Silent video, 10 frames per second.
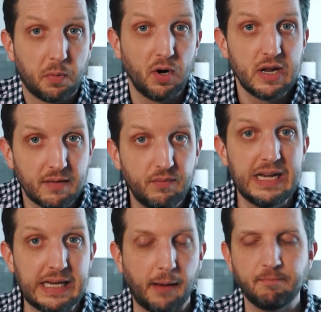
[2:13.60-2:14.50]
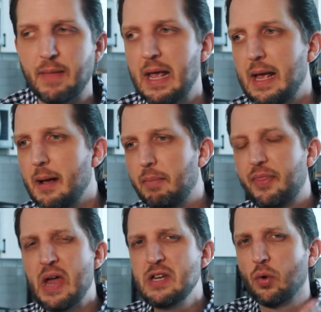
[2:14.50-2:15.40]
pretty convenient.
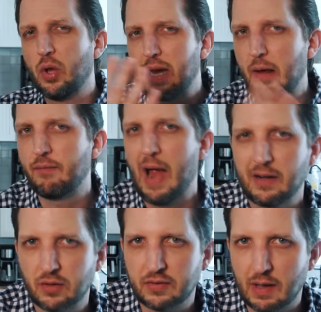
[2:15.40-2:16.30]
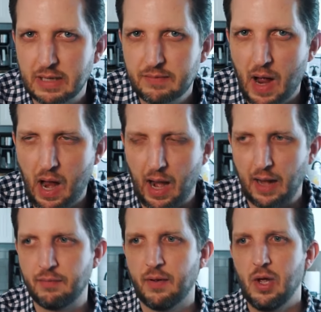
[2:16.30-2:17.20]
But then you look at
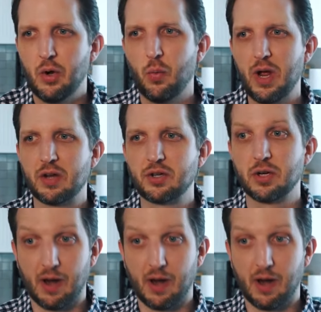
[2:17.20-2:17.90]
Factor75. Which,